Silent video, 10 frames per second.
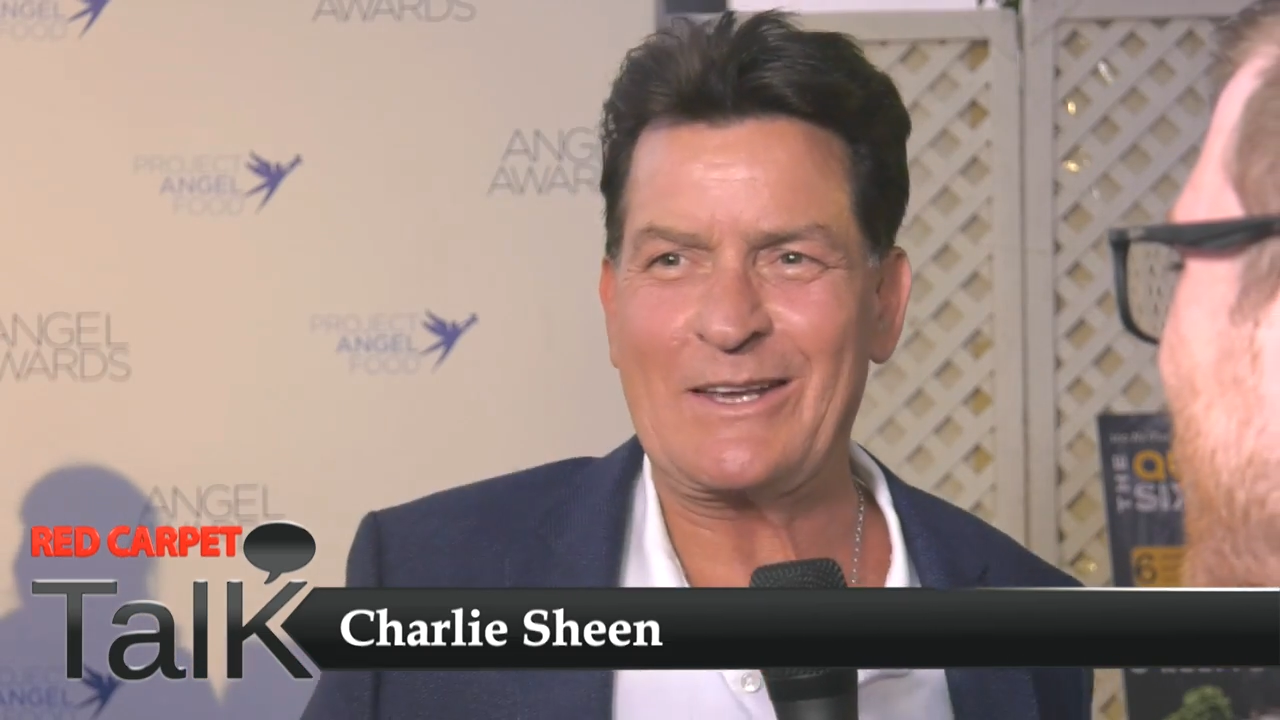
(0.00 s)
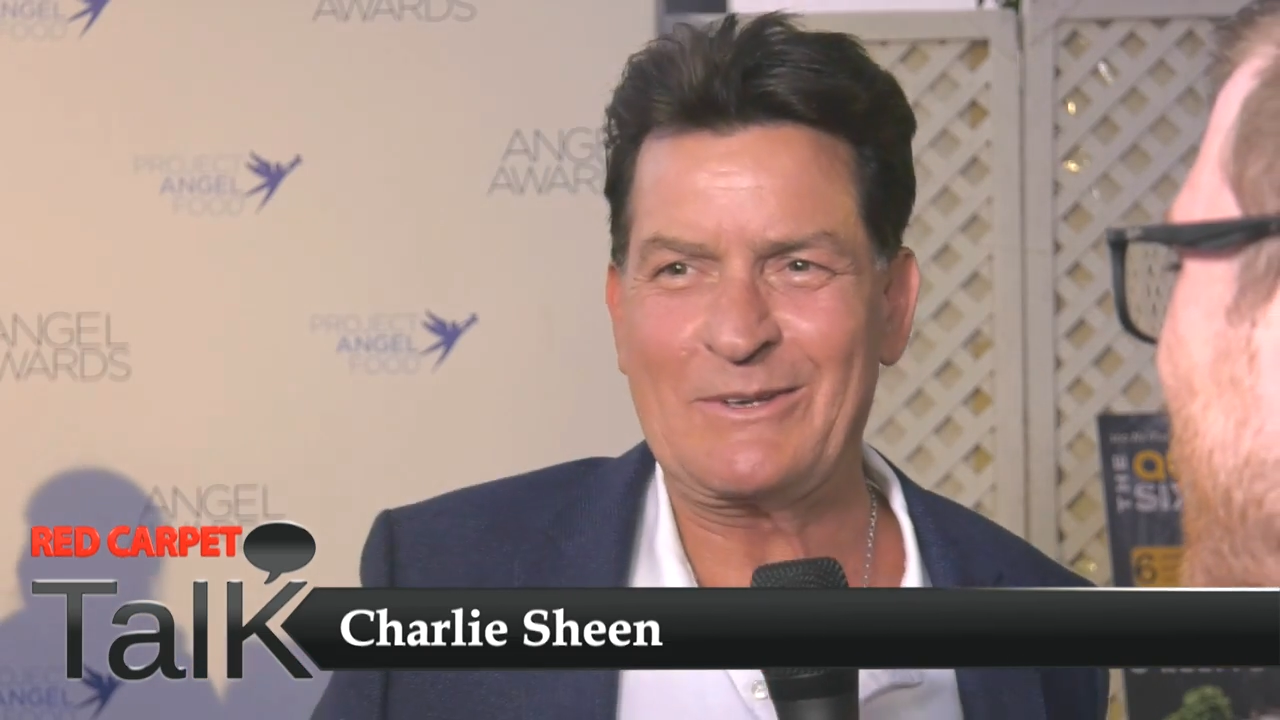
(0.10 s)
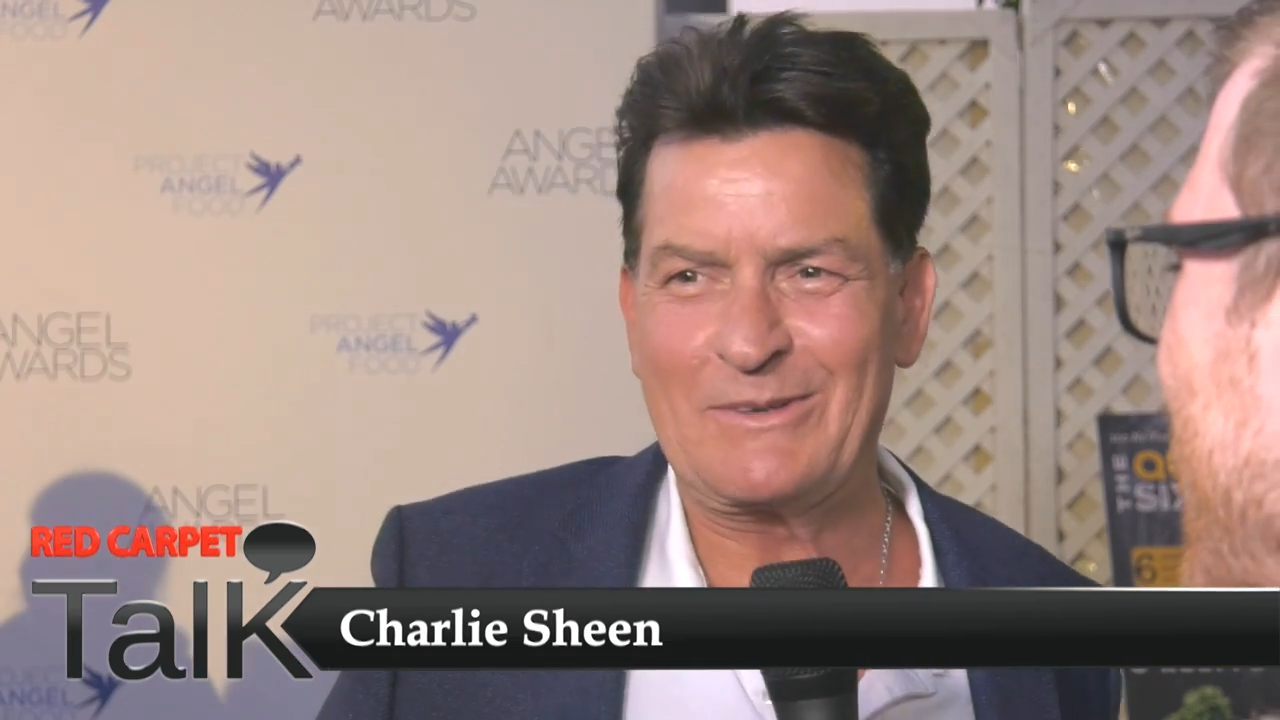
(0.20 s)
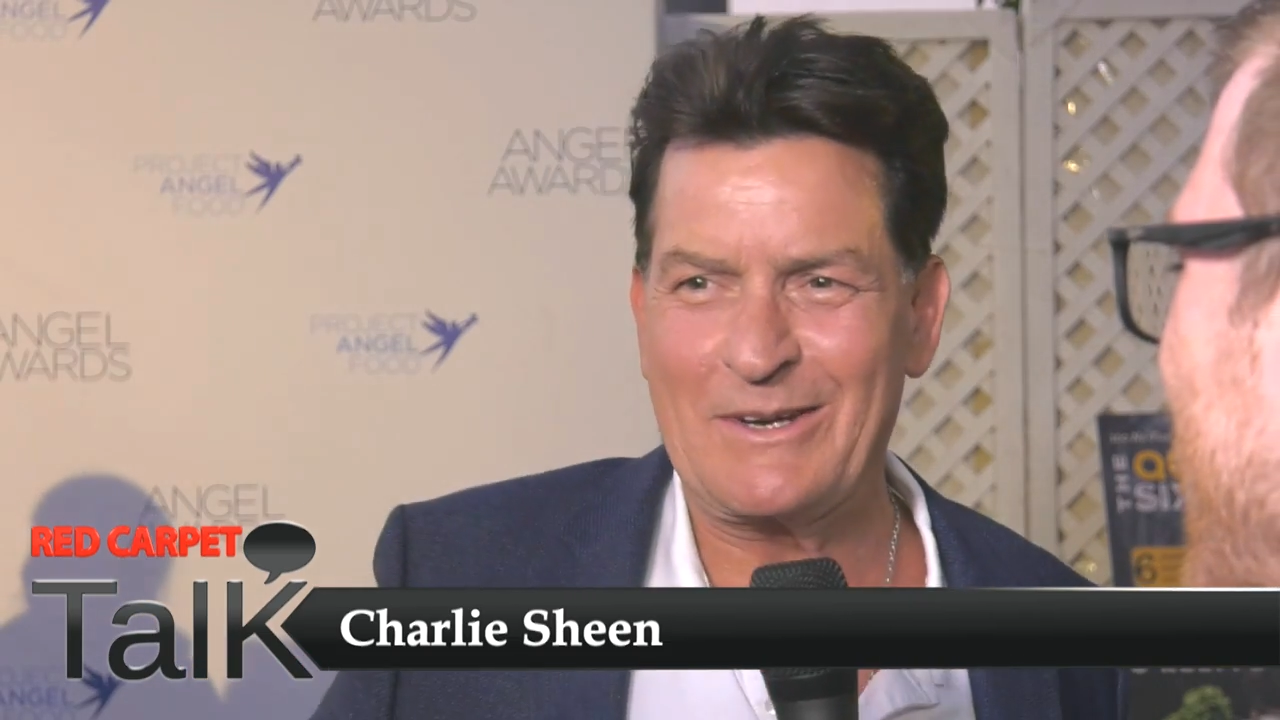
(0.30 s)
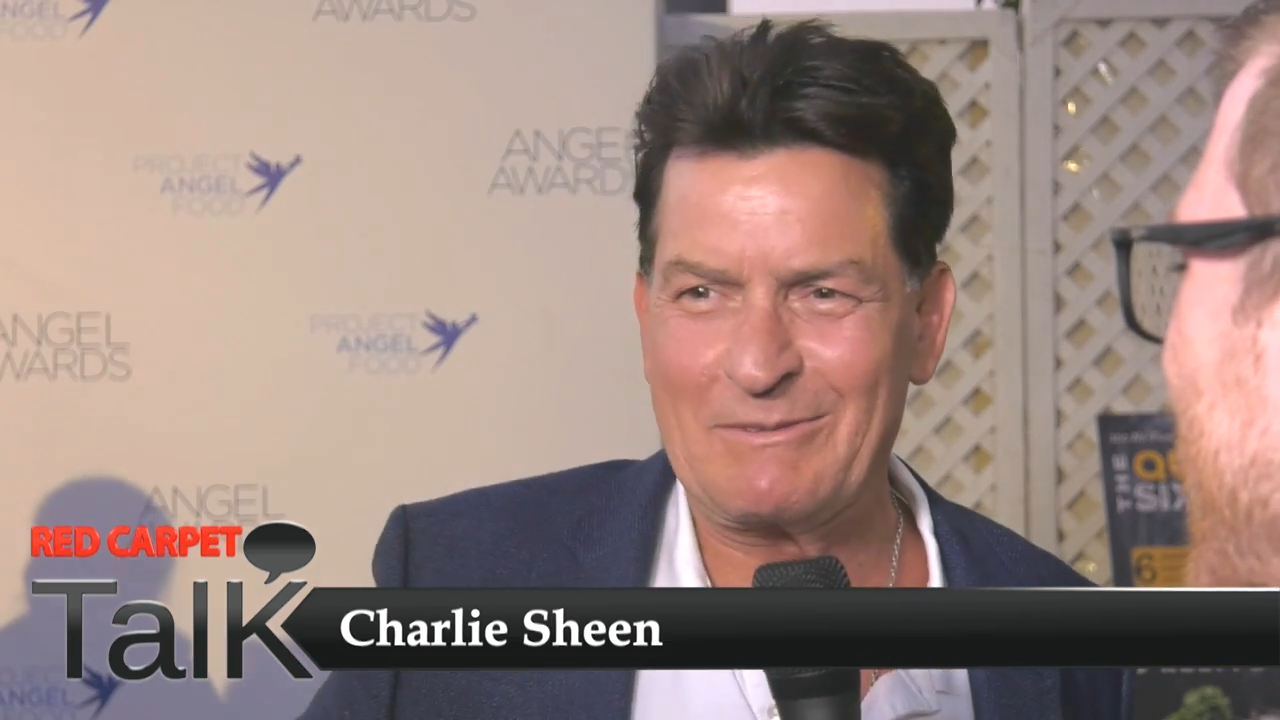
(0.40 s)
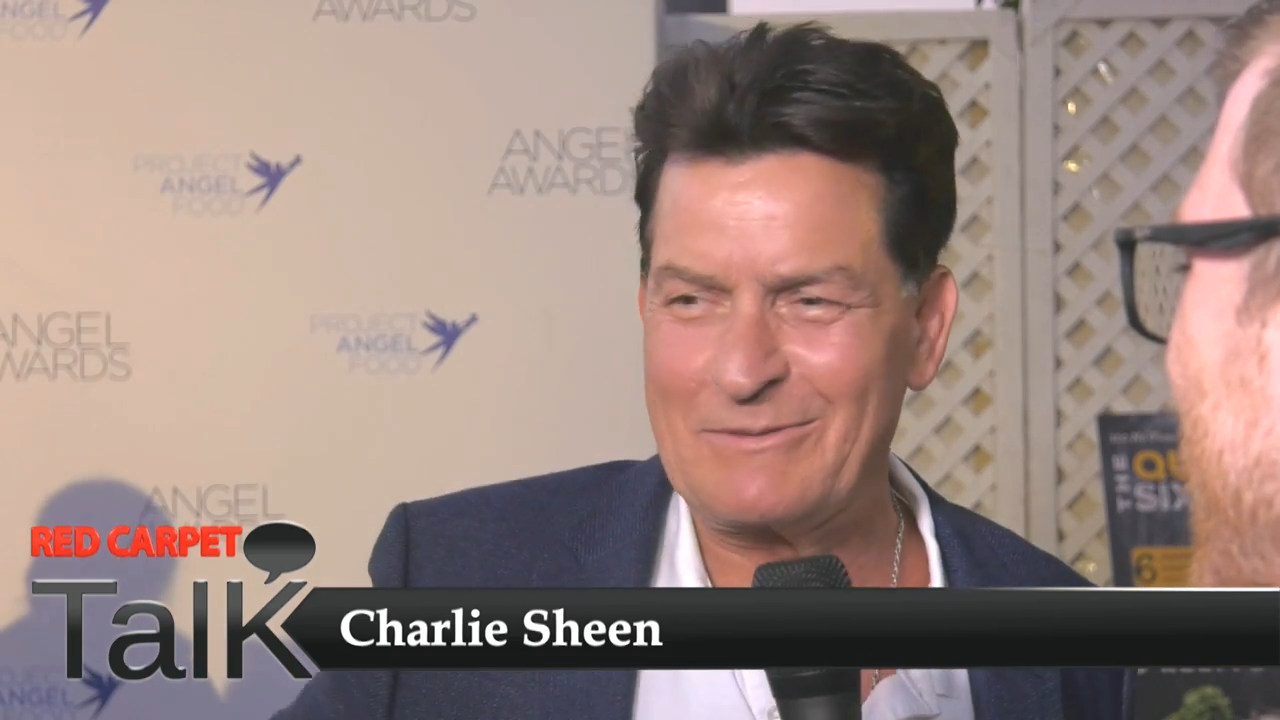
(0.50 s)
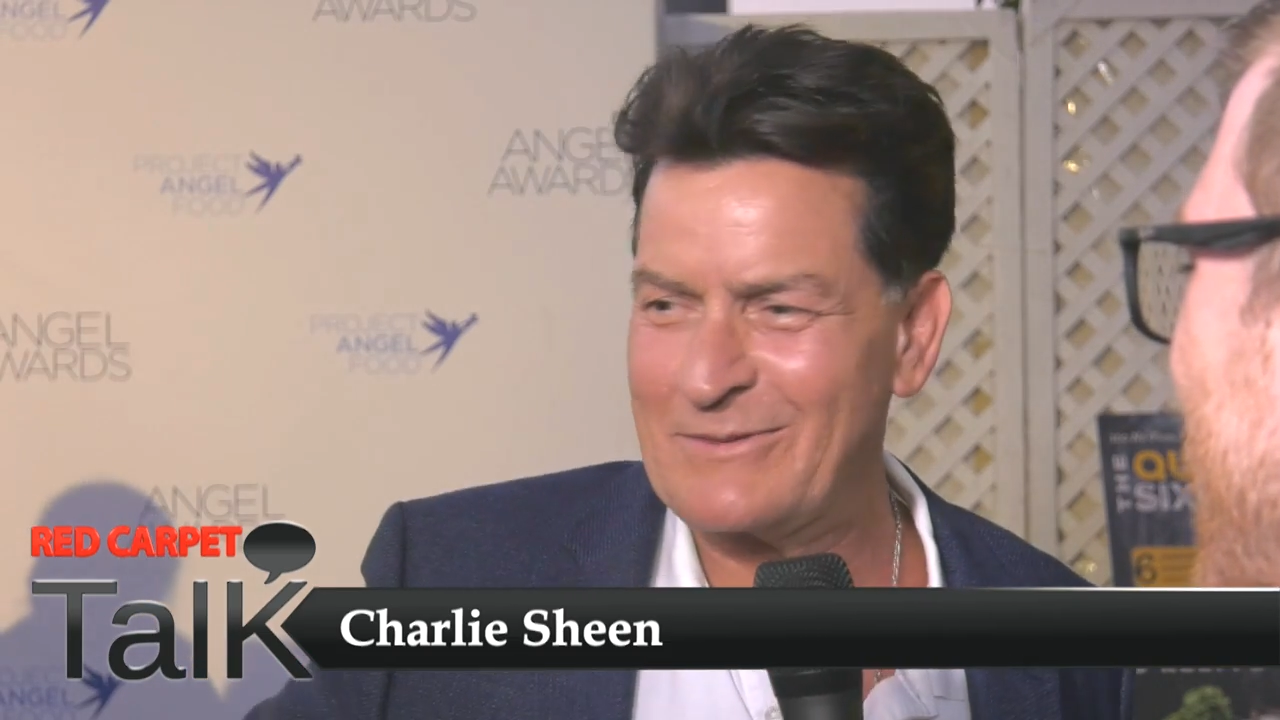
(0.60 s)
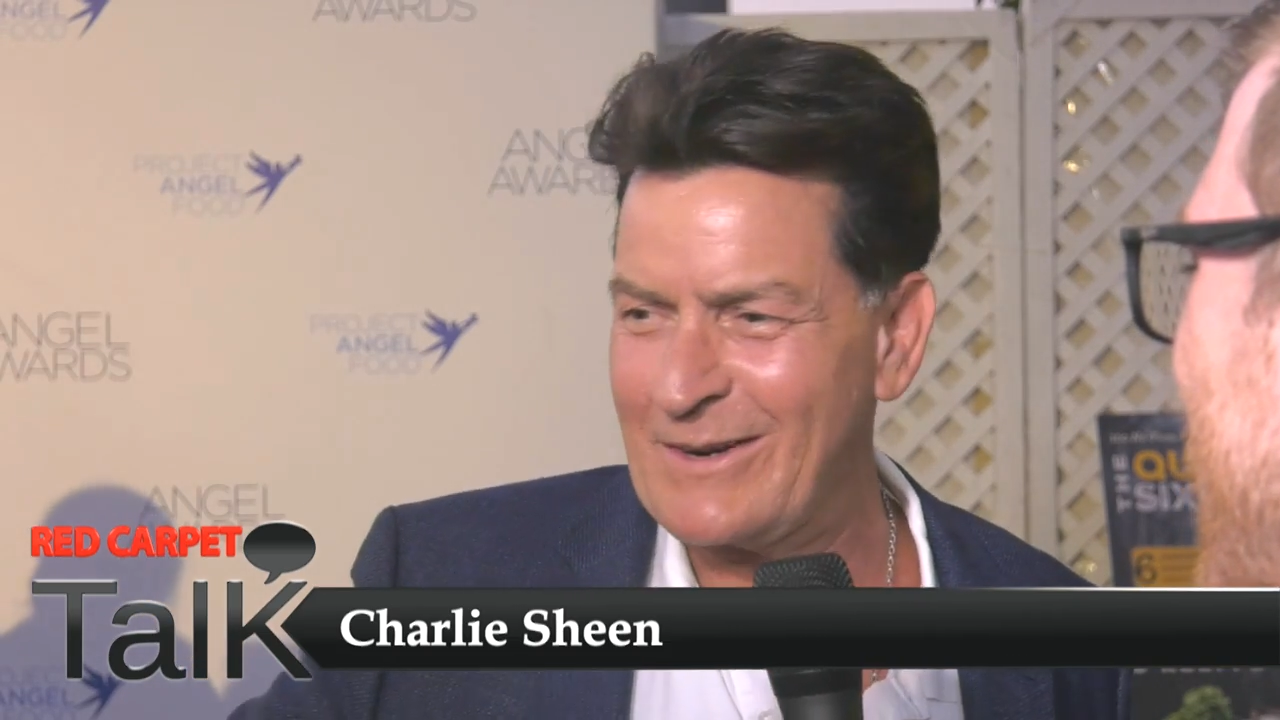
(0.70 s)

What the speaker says: that you give,